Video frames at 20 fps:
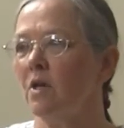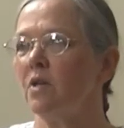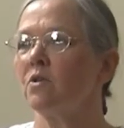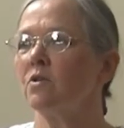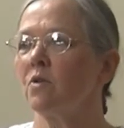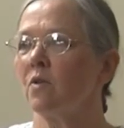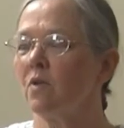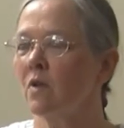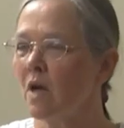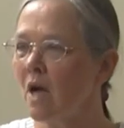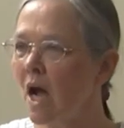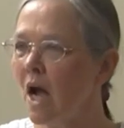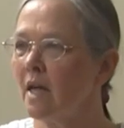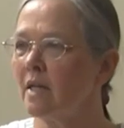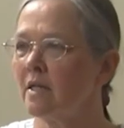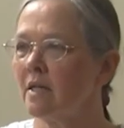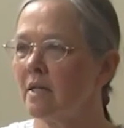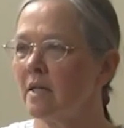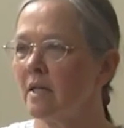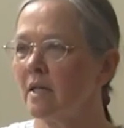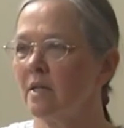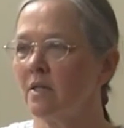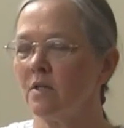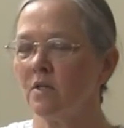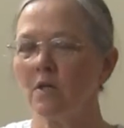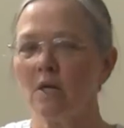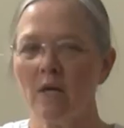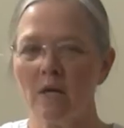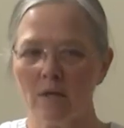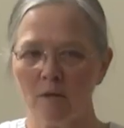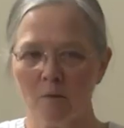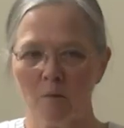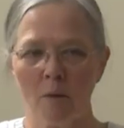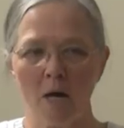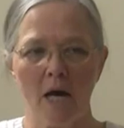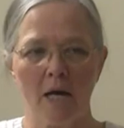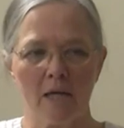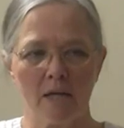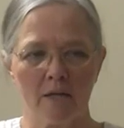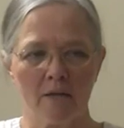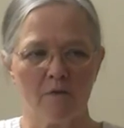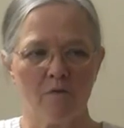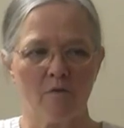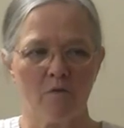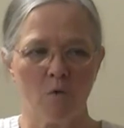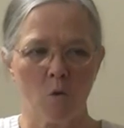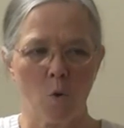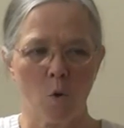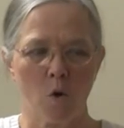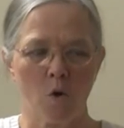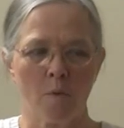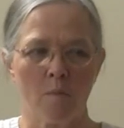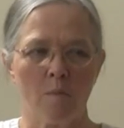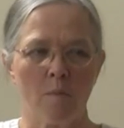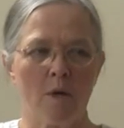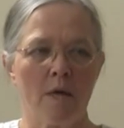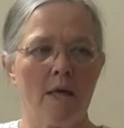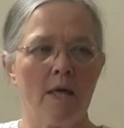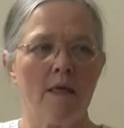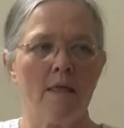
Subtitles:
So the kata is the bodily form